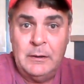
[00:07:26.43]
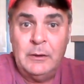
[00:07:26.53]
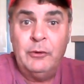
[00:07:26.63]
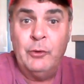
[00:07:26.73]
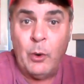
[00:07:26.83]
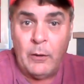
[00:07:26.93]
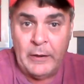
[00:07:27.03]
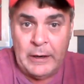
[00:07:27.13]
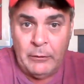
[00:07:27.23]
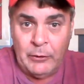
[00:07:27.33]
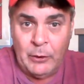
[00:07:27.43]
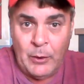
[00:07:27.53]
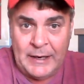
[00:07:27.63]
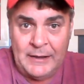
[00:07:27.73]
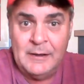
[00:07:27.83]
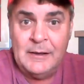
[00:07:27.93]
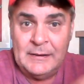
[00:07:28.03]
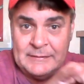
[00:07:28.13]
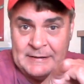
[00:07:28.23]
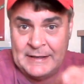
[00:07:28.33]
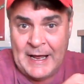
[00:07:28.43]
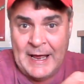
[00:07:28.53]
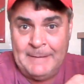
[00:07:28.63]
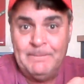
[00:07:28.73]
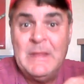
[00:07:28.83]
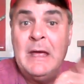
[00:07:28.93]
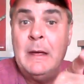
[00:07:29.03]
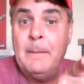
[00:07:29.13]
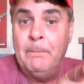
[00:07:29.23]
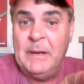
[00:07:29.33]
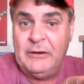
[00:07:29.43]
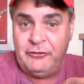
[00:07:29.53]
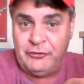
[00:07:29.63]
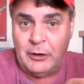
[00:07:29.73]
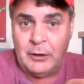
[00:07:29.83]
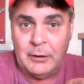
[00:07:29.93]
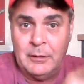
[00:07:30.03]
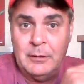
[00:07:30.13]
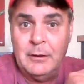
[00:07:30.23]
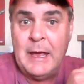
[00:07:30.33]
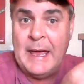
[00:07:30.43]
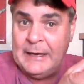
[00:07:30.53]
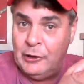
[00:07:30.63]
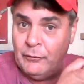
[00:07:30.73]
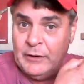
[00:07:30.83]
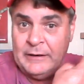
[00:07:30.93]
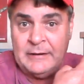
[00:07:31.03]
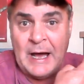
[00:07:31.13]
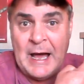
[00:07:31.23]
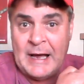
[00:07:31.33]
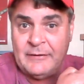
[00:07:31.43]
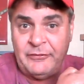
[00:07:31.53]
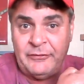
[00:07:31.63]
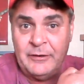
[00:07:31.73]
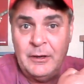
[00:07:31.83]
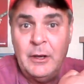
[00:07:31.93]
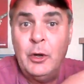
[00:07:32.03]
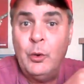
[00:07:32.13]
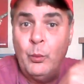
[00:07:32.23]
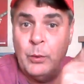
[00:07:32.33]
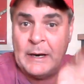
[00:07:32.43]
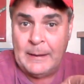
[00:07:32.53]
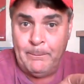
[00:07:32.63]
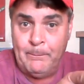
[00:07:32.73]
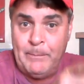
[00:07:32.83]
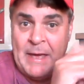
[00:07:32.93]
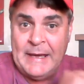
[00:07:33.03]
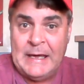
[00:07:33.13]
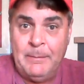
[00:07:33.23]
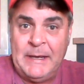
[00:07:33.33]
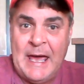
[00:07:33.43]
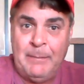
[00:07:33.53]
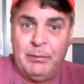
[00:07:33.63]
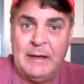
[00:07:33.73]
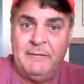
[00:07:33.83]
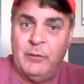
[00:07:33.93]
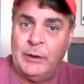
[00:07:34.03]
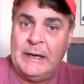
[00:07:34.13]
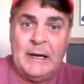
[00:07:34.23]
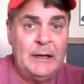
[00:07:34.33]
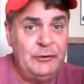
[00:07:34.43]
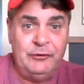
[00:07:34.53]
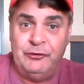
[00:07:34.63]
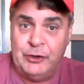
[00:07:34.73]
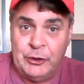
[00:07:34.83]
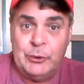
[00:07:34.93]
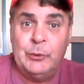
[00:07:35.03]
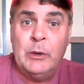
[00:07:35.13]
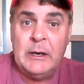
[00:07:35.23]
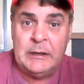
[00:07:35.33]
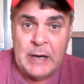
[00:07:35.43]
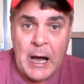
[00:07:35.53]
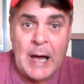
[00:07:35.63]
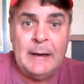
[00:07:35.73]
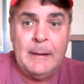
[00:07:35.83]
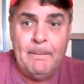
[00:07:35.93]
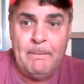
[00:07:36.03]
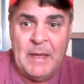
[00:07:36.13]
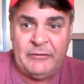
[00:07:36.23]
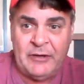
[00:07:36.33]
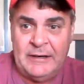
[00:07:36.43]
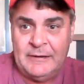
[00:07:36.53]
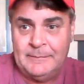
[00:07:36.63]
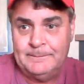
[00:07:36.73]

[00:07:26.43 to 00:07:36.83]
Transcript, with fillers: Northern Illinois tonight. Be sure and get over to Docs. We got a big NBA play for you. Do not miss it.